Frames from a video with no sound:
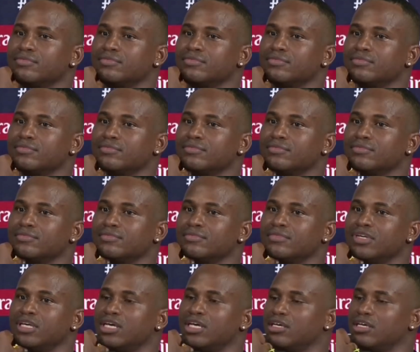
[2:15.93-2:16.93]
But I wish him all the
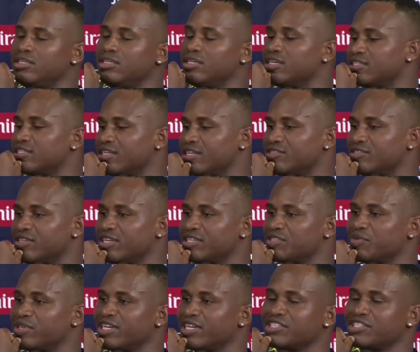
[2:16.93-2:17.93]
best and hope that it
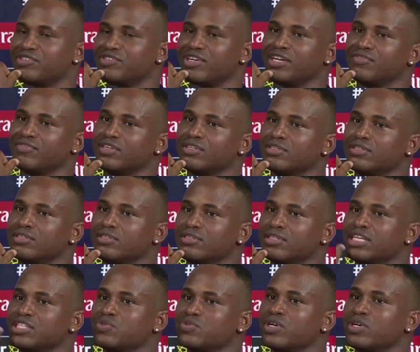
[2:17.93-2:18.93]
works out
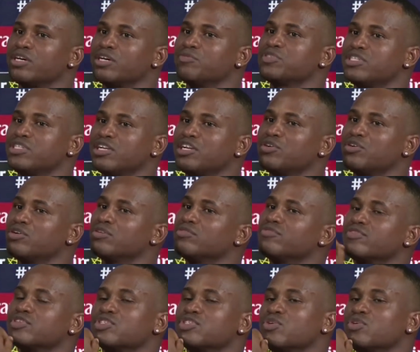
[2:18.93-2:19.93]
for Marlon's best
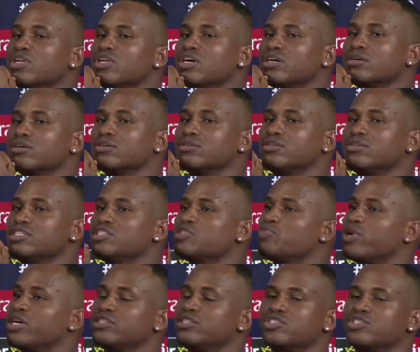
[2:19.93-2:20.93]
interest.
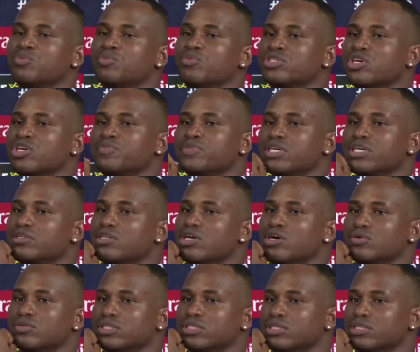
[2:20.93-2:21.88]
Marlon contributed